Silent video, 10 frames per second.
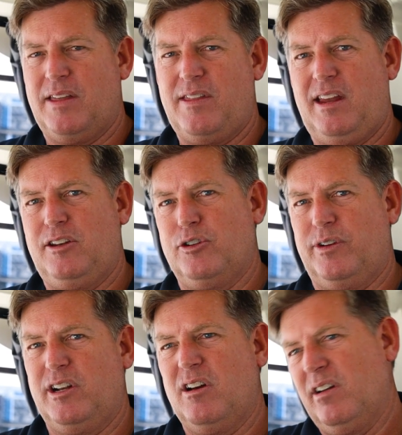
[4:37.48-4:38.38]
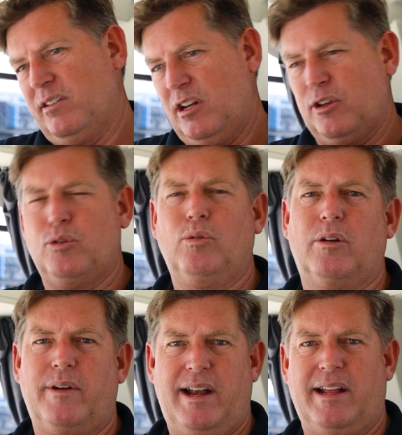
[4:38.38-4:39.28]
and then during night,
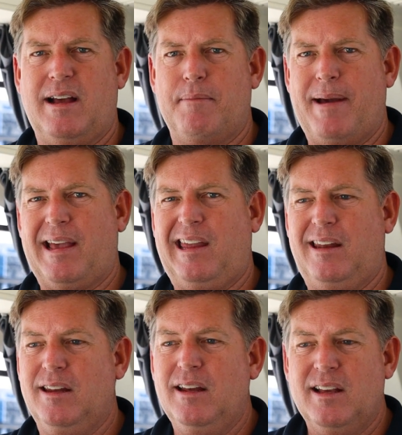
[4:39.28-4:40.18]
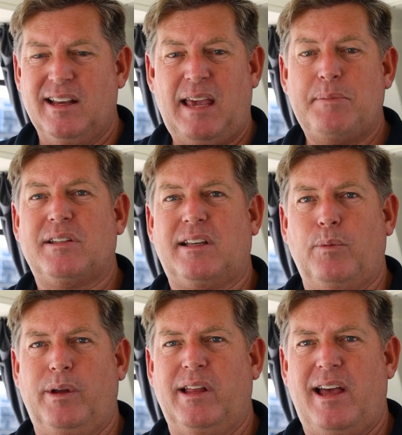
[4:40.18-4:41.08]
cooler air to come back in. Keeps the
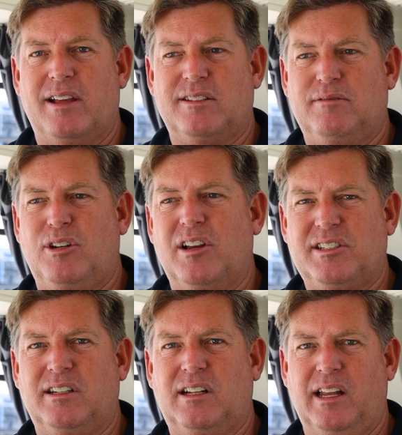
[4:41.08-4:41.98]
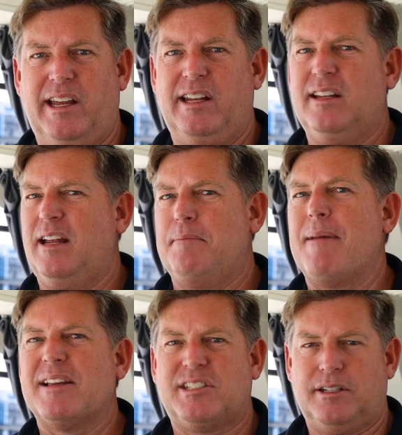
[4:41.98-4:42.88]
wheelhouse nice and clean and
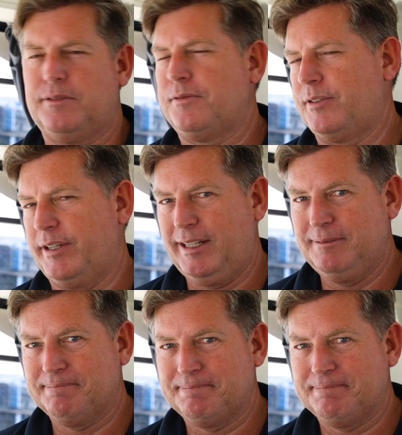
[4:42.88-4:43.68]
must-free.